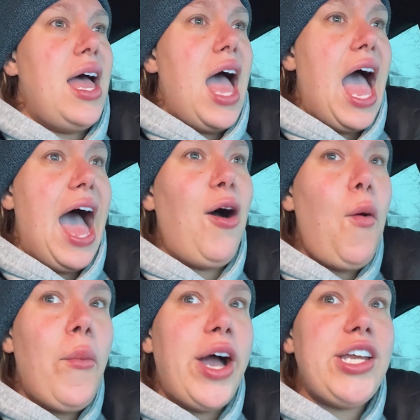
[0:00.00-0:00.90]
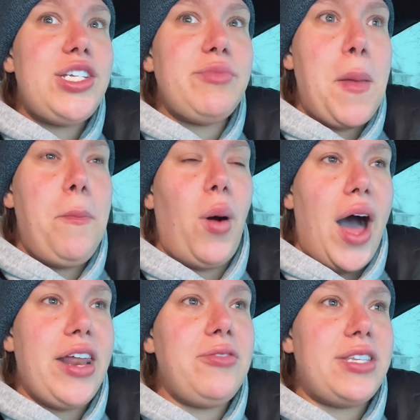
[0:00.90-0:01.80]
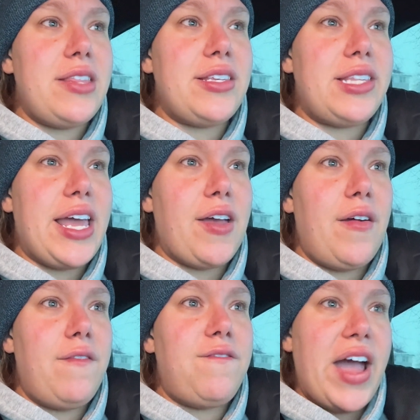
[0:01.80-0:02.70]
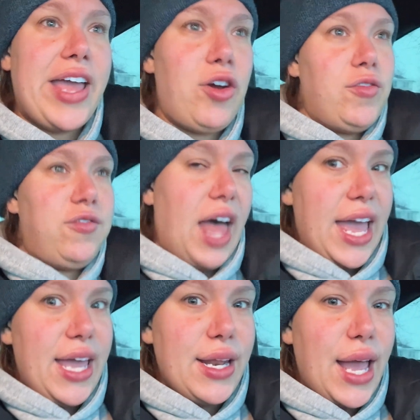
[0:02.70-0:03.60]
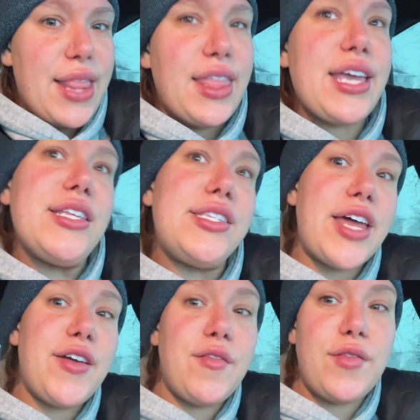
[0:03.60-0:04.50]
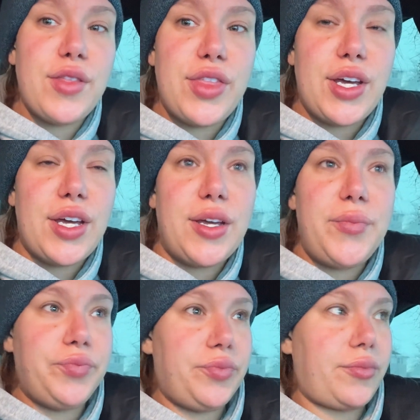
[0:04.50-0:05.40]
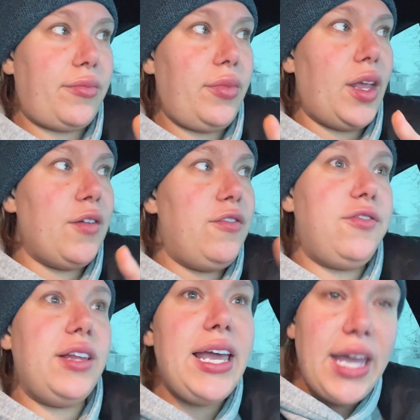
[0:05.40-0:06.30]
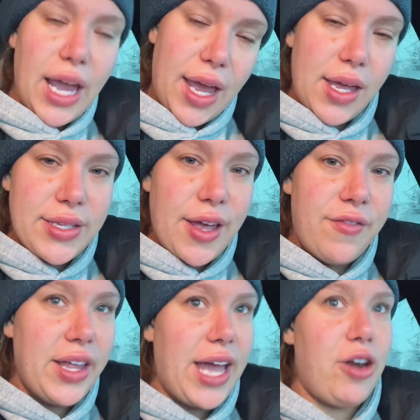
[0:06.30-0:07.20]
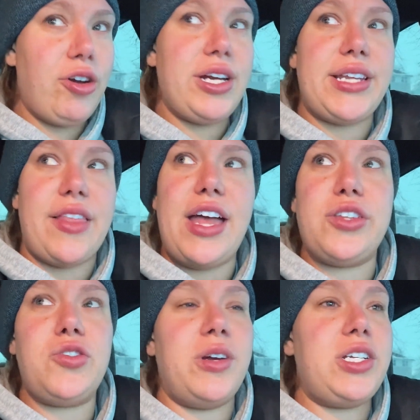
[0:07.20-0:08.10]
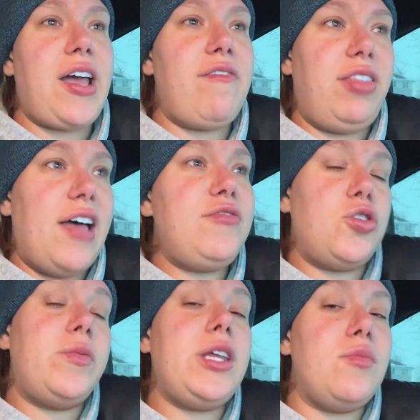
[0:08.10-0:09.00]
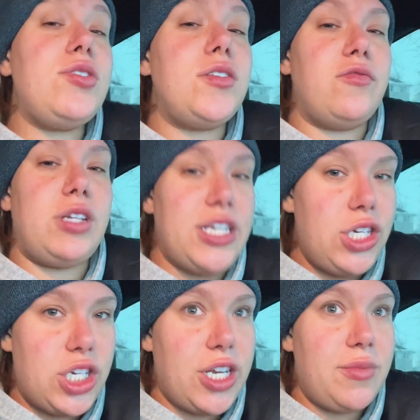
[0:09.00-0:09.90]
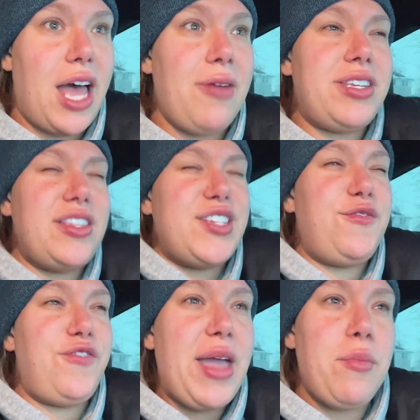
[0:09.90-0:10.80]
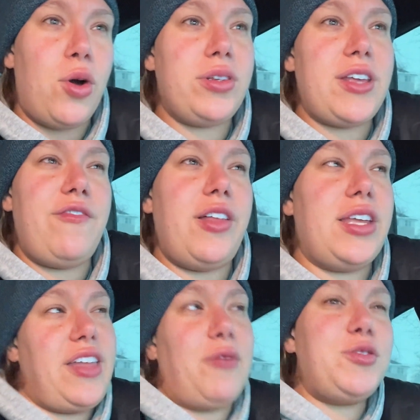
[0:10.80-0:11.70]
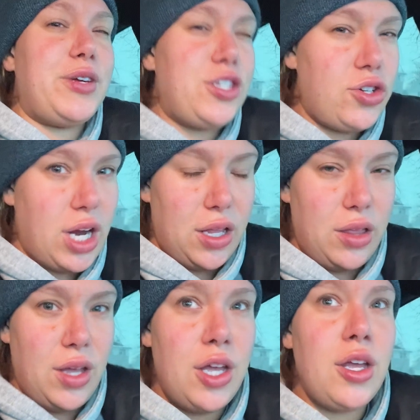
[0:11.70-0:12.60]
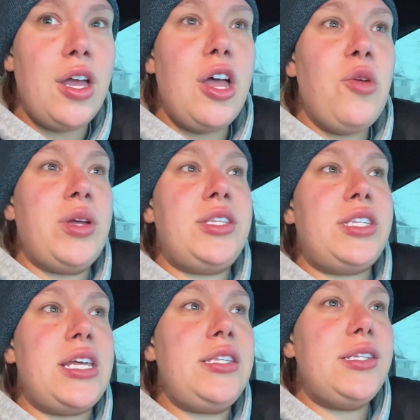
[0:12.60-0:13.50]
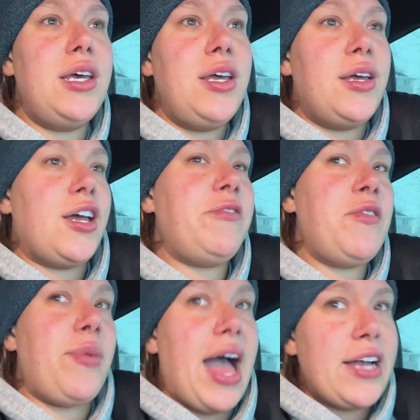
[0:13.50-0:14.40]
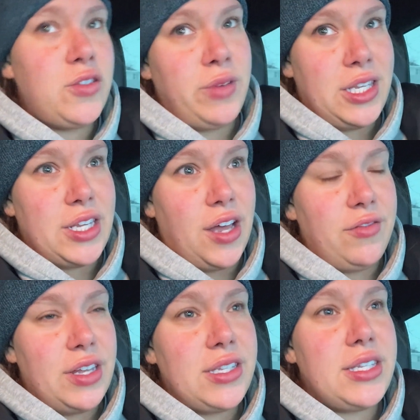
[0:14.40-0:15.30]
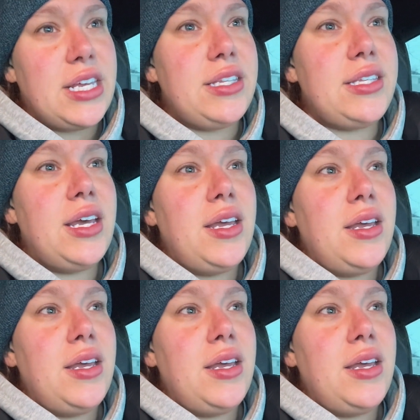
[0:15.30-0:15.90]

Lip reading: how much my body was in this like fight or flight, and like instead of the fleeing, because I feel like I had already done that so much, like I've left so many abusive relationships, I was in this fight mode because I felt like that was my strength. But since coming back to myself, and since